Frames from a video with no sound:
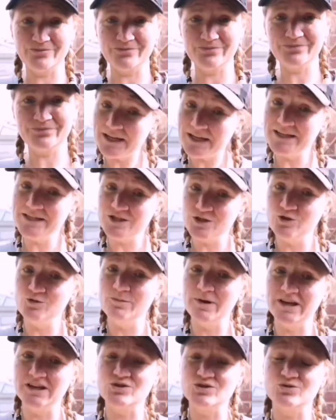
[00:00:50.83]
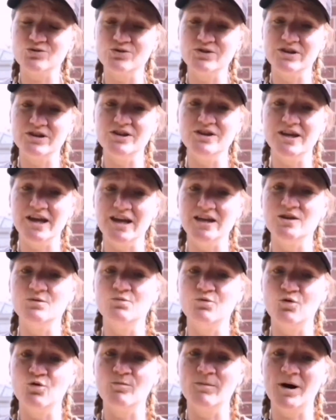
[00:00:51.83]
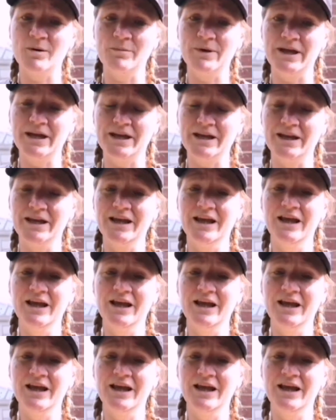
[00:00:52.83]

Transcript: Please do make sure that you get your warm-up in.